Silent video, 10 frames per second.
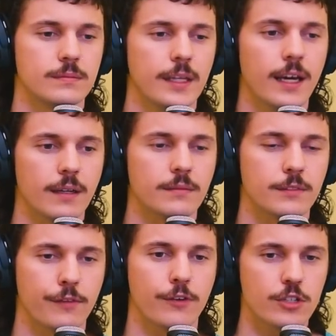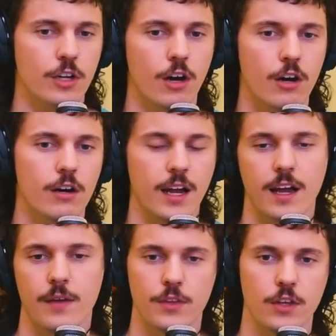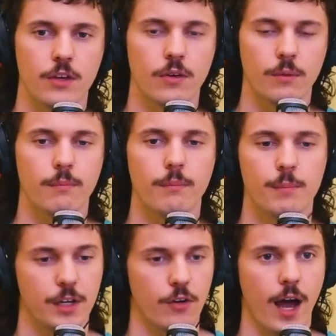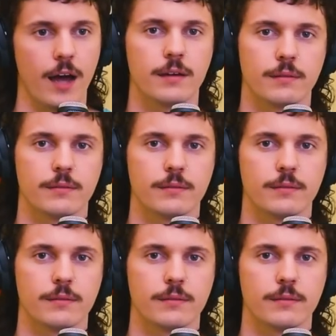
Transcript: Yeah, the first R and the U. Me cry.